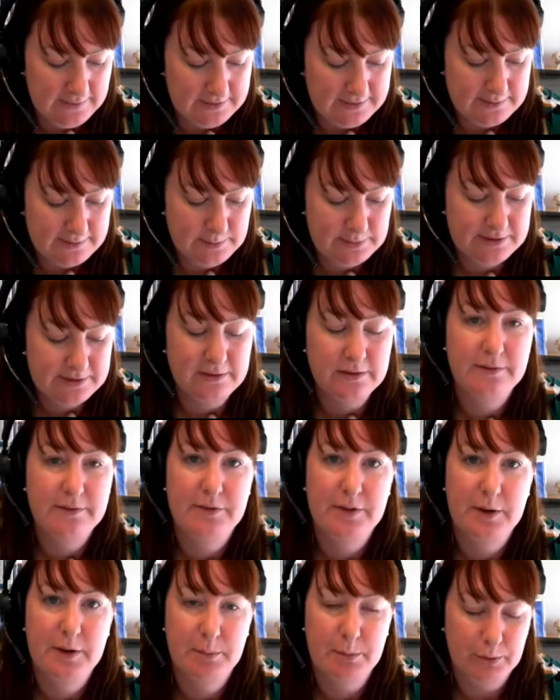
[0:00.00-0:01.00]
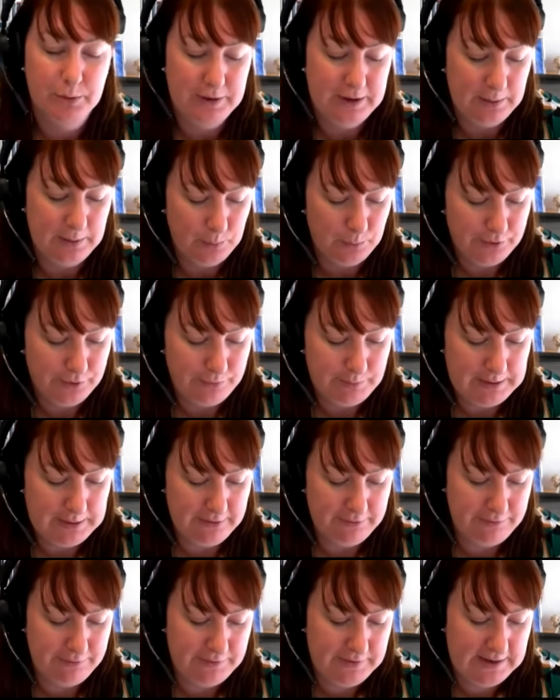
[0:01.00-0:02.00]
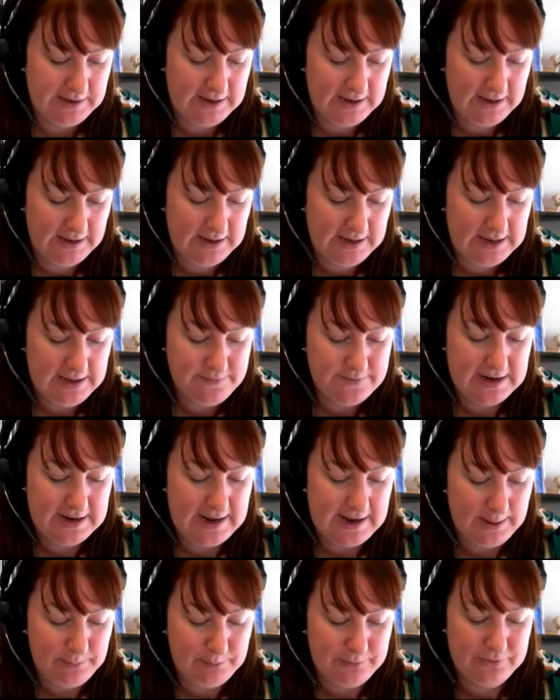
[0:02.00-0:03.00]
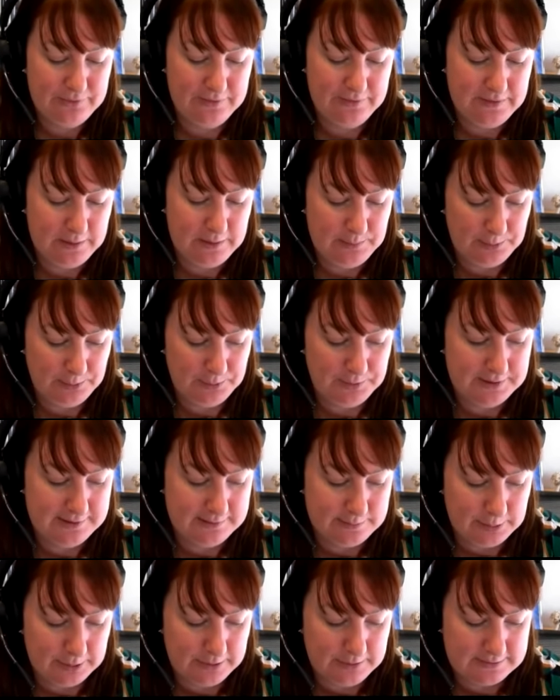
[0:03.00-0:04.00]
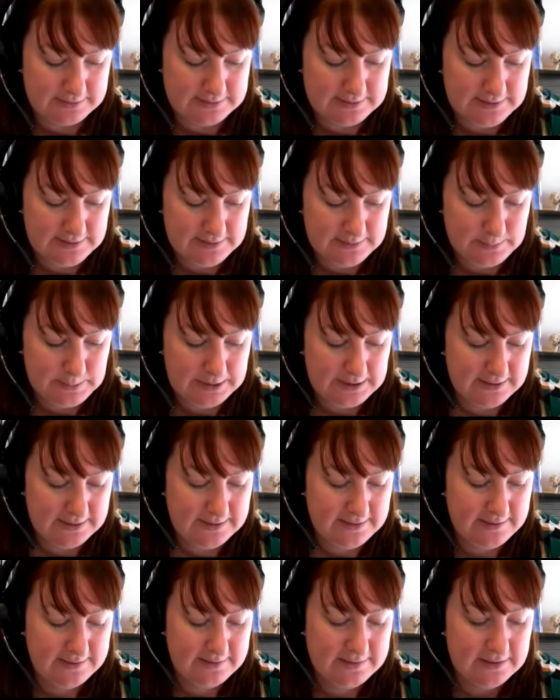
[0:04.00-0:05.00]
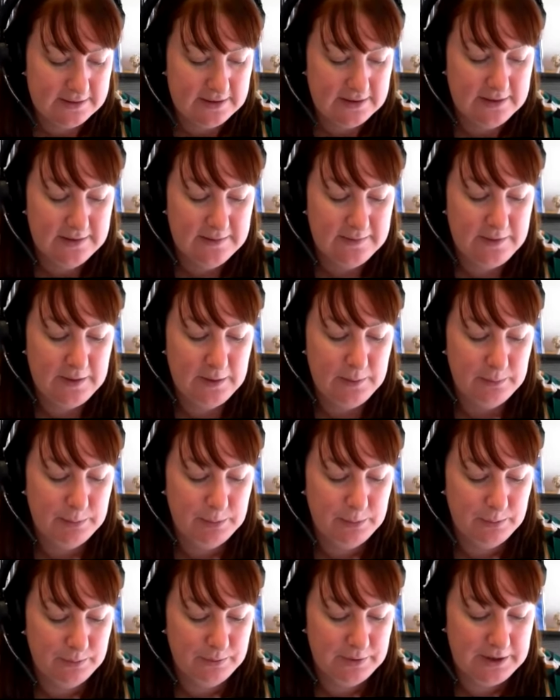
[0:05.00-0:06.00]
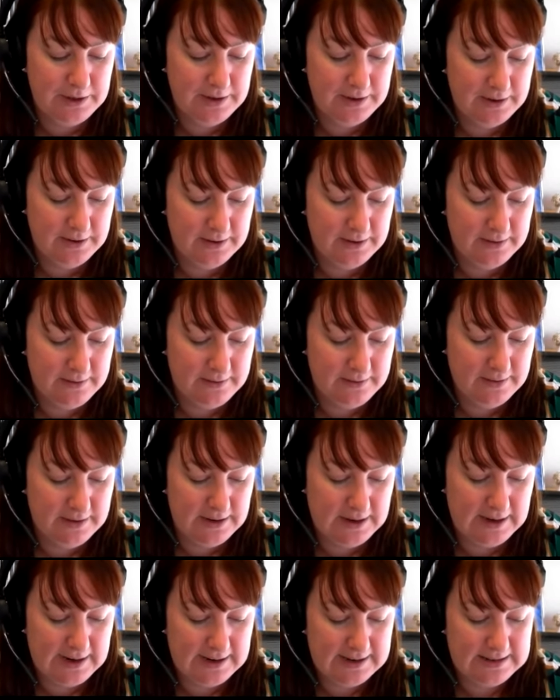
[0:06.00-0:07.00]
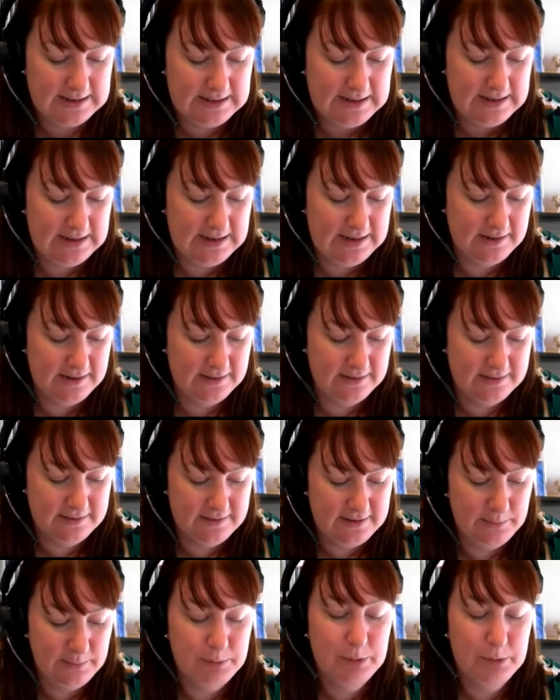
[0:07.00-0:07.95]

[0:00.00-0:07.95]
dismissal of the employee would have been fair even absent the employer's policies, because the employee hardly needed